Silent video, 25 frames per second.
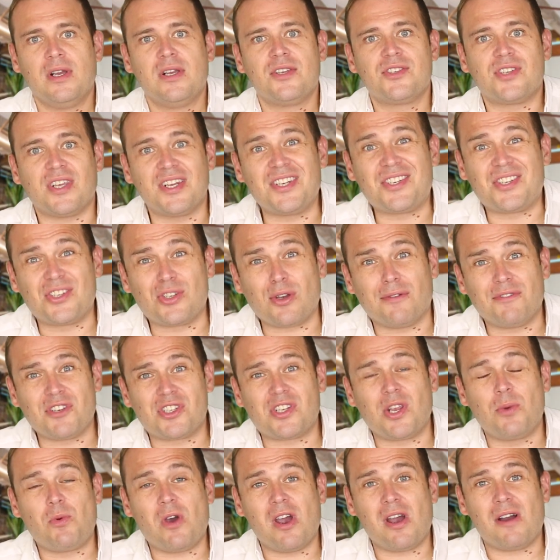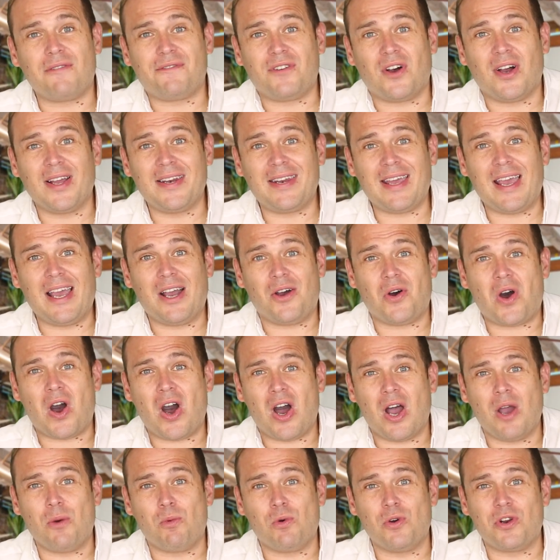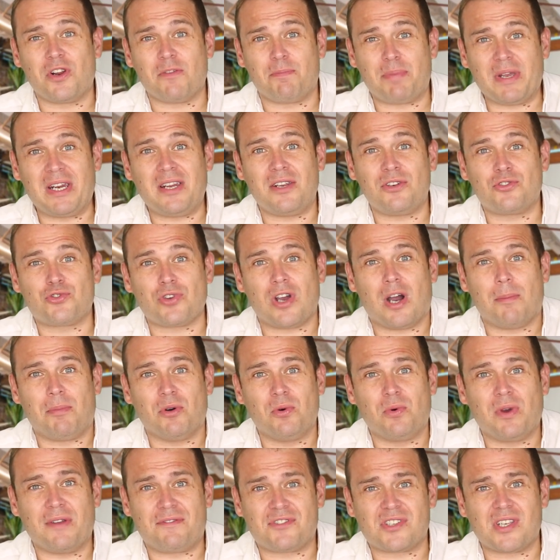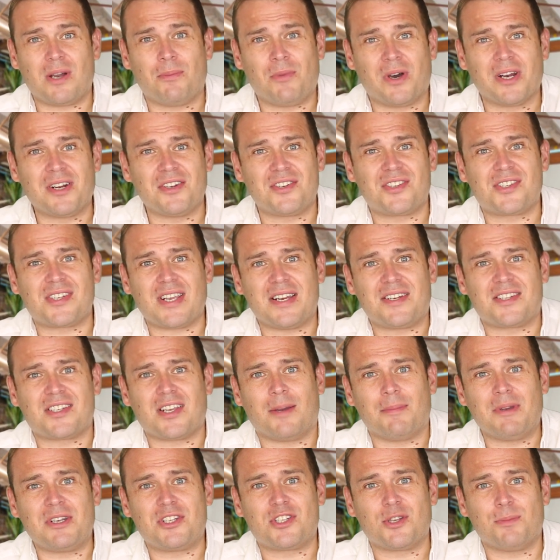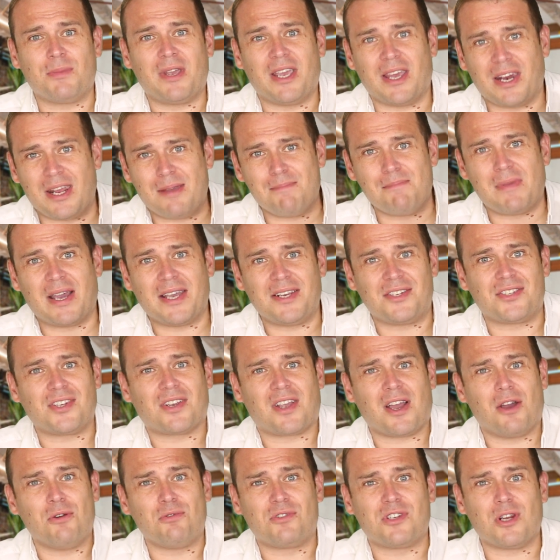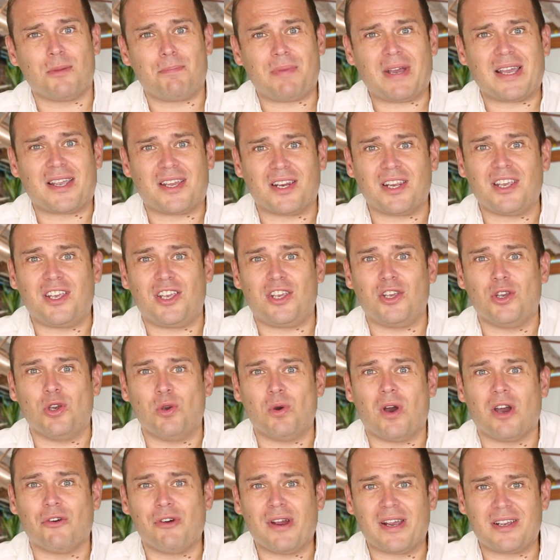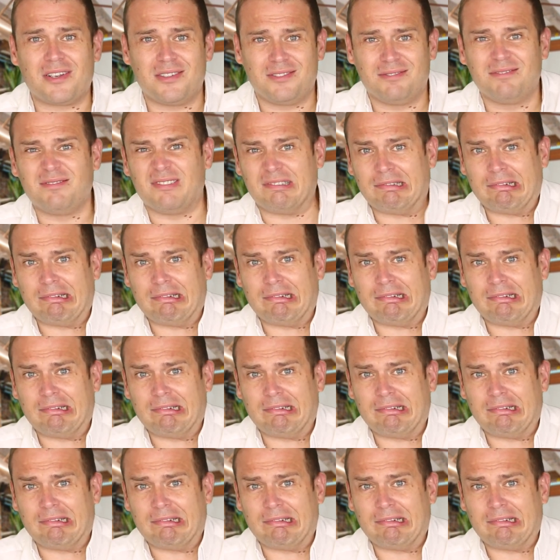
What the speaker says: So this is obviously where I find out I would have been in trouble if someone had said something to me and then made to go to the back of the queue, I reckon.